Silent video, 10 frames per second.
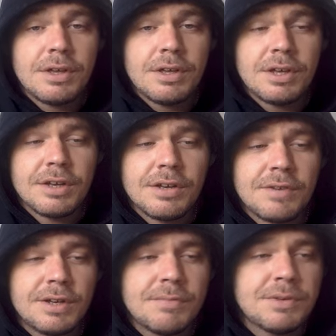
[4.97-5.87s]
Yeah,
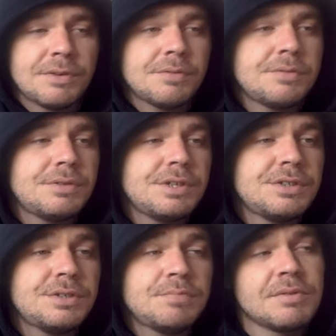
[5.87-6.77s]
another Lemino.
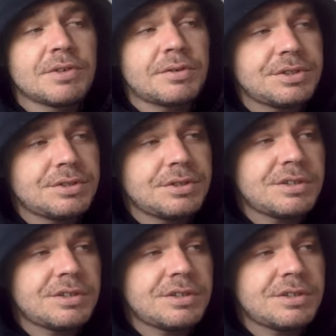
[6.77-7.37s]
This has been requested